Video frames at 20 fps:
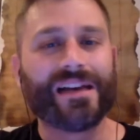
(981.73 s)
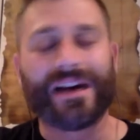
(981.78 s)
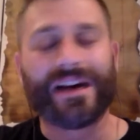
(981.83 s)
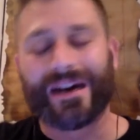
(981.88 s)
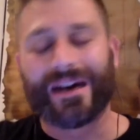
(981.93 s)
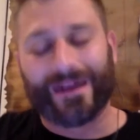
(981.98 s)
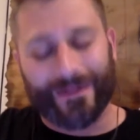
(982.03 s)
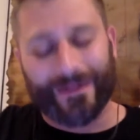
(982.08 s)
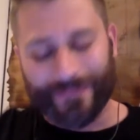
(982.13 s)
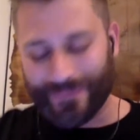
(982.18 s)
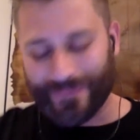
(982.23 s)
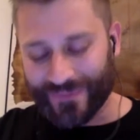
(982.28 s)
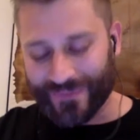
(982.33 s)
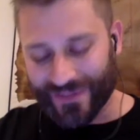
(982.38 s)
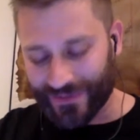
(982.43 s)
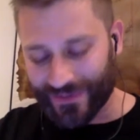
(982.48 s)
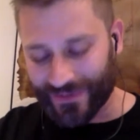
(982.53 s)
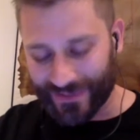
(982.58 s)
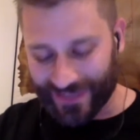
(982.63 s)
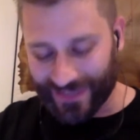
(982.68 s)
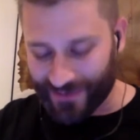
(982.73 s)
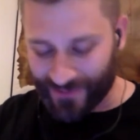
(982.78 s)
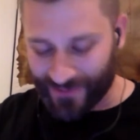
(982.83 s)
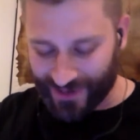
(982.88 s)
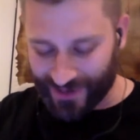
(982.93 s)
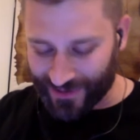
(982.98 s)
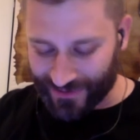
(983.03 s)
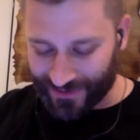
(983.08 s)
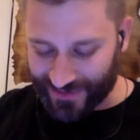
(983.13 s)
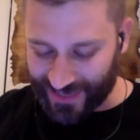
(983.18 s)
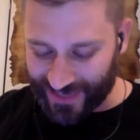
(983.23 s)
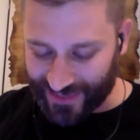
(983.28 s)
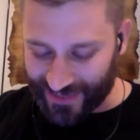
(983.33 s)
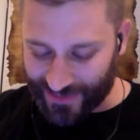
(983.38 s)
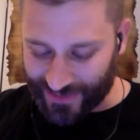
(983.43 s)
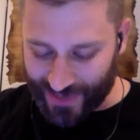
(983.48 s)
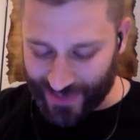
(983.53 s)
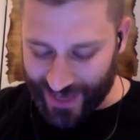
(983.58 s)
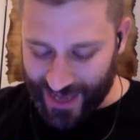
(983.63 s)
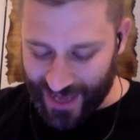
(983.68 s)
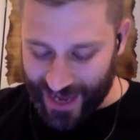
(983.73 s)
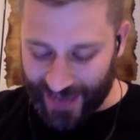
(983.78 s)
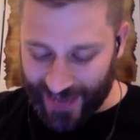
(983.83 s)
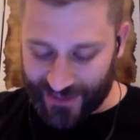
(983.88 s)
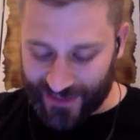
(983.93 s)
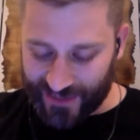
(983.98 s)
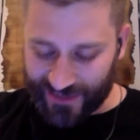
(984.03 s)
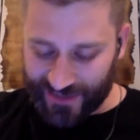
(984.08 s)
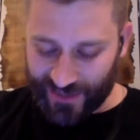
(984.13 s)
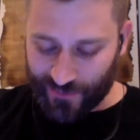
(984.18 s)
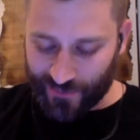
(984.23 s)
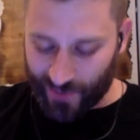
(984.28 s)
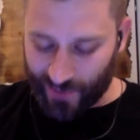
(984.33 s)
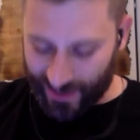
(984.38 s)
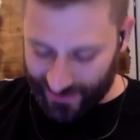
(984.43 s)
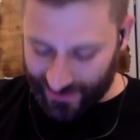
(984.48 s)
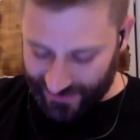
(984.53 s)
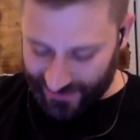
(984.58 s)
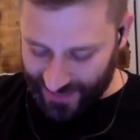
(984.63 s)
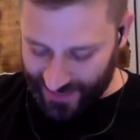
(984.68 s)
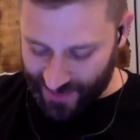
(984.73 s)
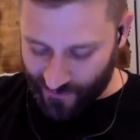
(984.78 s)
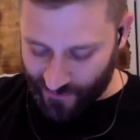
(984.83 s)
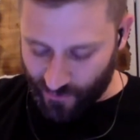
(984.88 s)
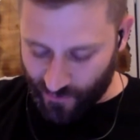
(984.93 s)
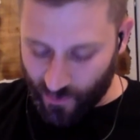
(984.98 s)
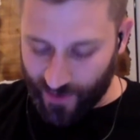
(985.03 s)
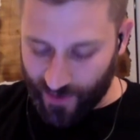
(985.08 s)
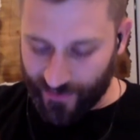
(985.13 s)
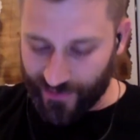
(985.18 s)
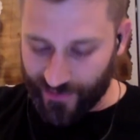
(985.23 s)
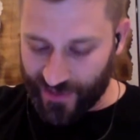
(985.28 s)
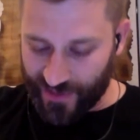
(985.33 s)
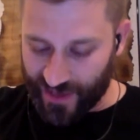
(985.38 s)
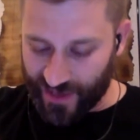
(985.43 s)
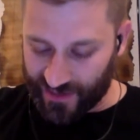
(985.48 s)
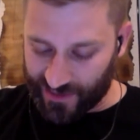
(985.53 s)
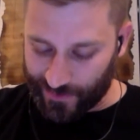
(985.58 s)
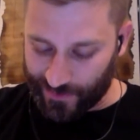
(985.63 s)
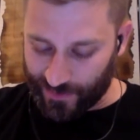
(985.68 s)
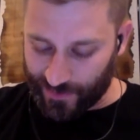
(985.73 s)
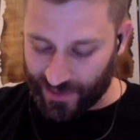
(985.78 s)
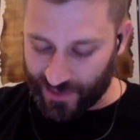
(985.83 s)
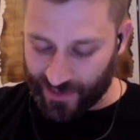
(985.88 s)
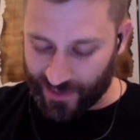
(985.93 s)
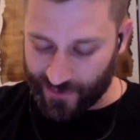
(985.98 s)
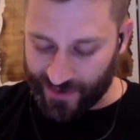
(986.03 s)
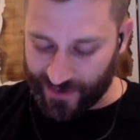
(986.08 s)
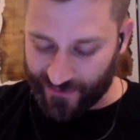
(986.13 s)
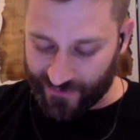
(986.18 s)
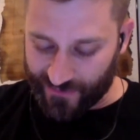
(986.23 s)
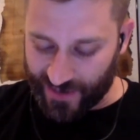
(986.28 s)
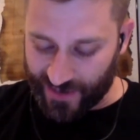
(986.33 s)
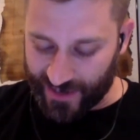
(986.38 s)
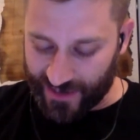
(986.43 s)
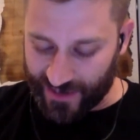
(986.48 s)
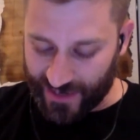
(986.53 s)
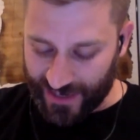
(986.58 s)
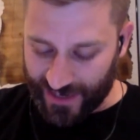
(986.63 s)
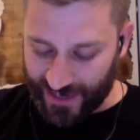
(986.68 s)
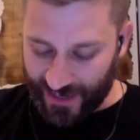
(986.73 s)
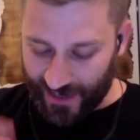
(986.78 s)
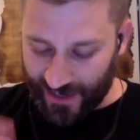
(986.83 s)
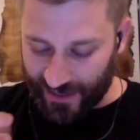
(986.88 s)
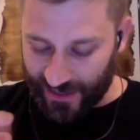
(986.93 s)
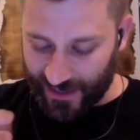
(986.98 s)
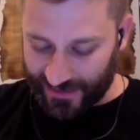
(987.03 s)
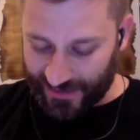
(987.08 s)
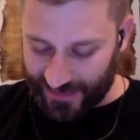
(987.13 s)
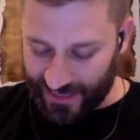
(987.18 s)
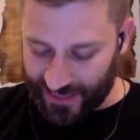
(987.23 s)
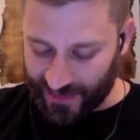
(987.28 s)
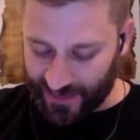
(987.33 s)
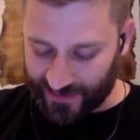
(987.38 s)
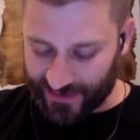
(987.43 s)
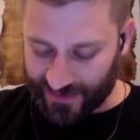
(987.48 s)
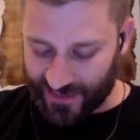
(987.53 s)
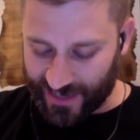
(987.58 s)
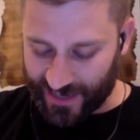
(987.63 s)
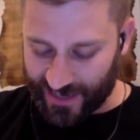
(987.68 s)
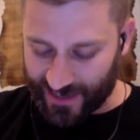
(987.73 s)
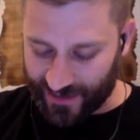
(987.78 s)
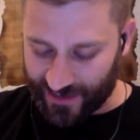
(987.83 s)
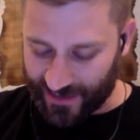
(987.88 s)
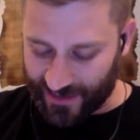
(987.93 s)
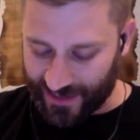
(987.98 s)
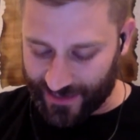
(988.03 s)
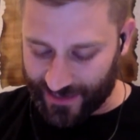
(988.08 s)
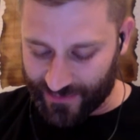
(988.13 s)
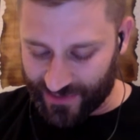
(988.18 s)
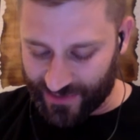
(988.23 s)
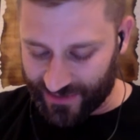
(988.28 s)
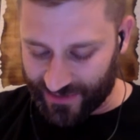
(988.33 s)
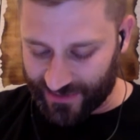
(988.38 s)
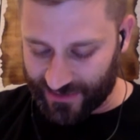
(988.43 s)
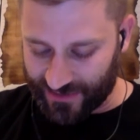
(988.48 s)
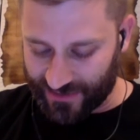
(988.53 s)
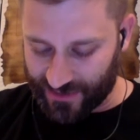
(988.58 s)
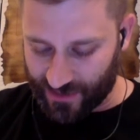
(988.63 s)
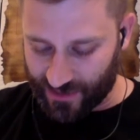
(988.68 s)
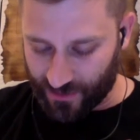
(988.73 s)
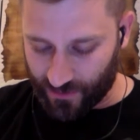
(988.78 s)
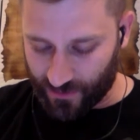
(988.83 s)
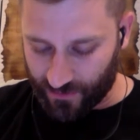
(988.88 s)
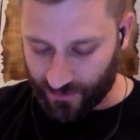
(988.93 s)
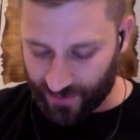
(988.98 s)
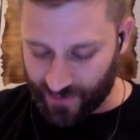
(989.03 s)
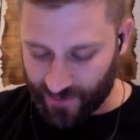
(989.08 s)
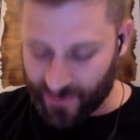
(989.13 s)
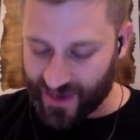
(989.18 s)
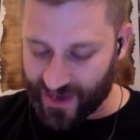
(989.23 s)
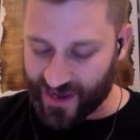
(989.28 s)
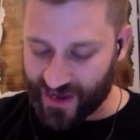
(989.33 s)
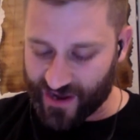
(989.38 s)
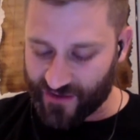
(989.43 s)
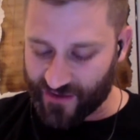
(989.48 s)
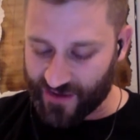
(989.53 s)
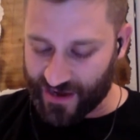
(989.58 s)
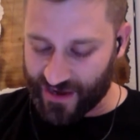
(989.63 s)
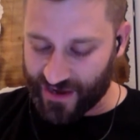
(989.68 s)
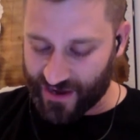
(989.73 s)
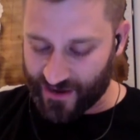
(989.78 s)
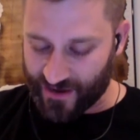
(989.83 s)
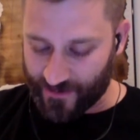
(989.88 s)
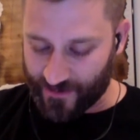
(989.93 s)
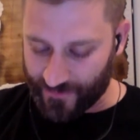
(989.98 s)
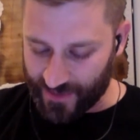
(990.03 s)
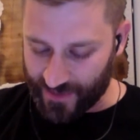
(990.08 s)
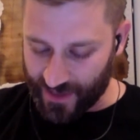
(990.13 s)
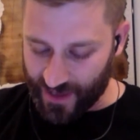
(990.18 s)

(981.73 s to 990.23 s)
Um, so it's like one of those things. I just did want to yeah. say one thing to plug my friend uh, CL Schneider, and I'm just totally blanking right now.